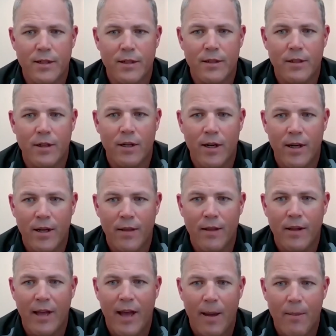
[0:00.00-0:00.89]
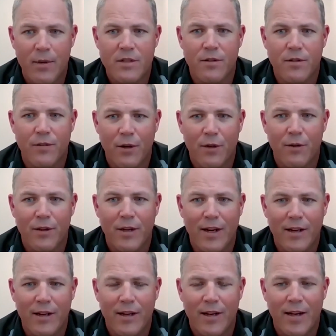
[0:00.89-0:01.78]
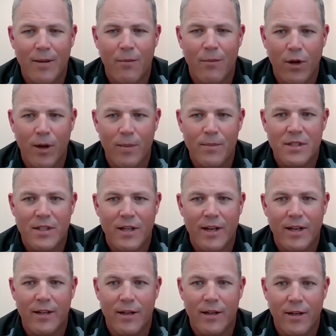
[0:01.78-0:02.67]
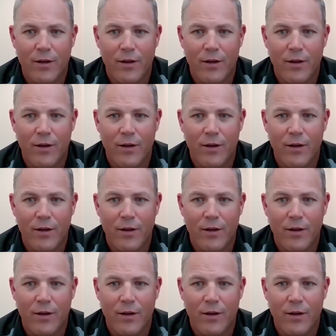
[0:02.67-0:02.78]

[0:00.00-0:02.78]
on the habitsofhealth.com website.